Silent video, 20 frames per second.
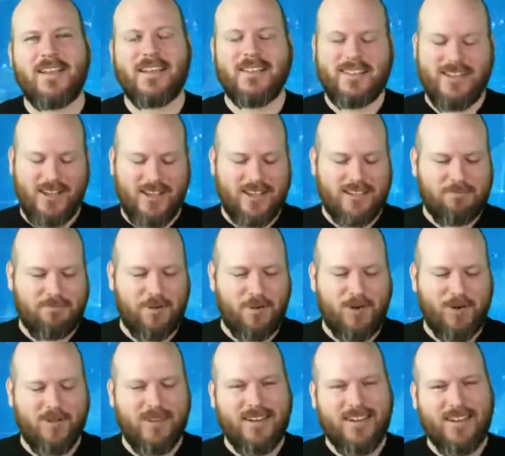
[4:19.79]
as long as
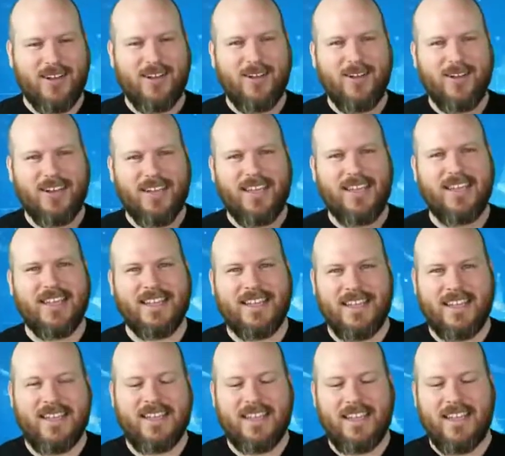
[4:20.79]
Puerto Rico can
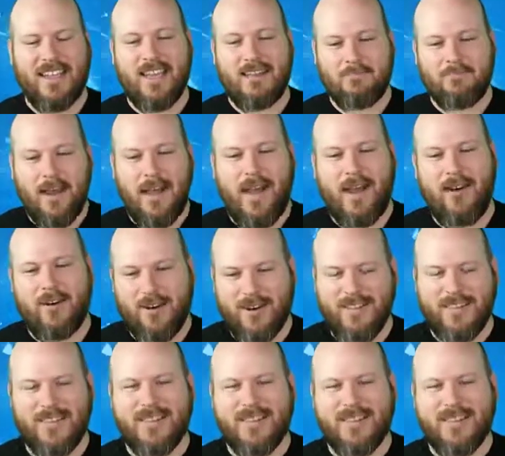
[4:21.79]
get power,